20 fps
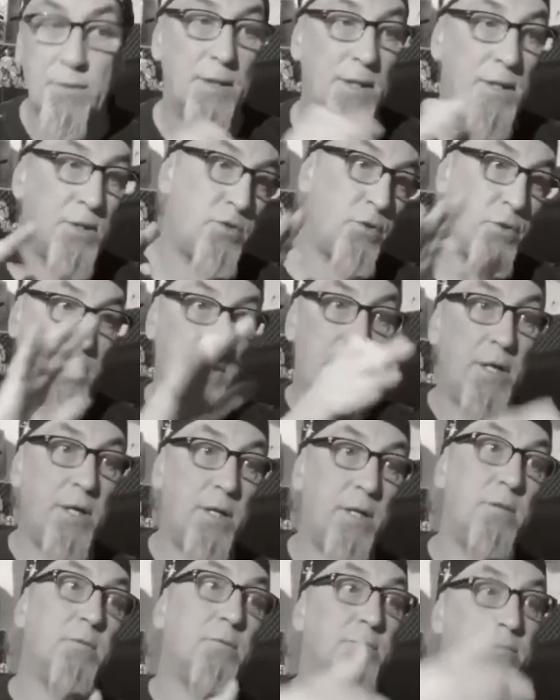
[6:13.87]
I took it
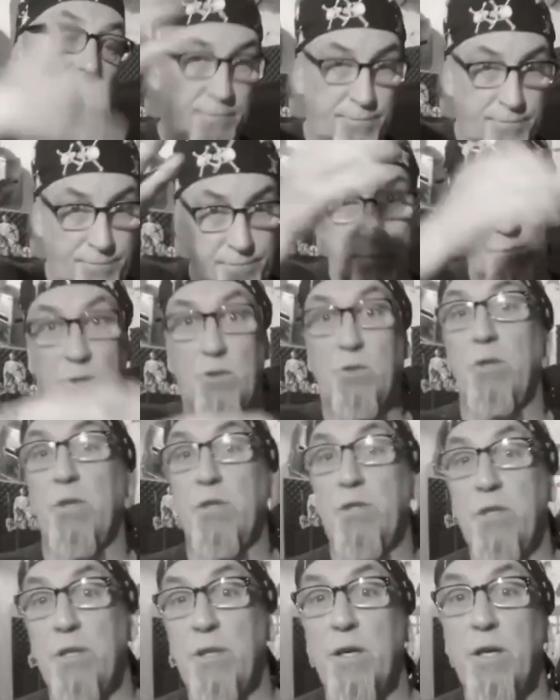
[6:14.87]
in,
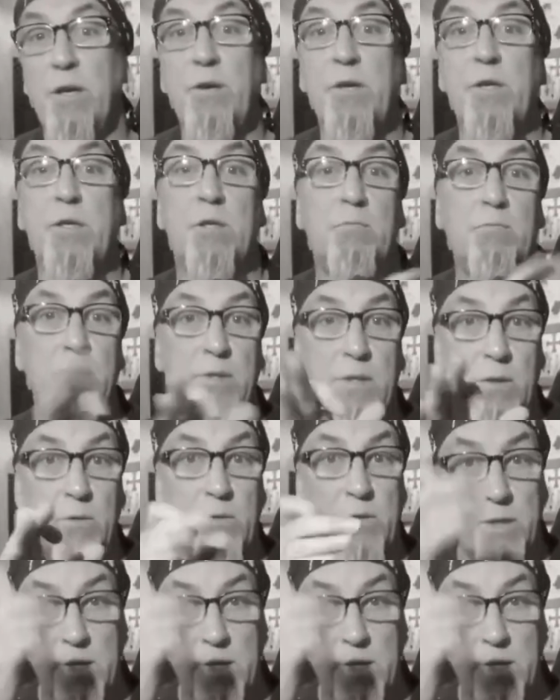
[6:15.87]
glanced at the lyrics, that was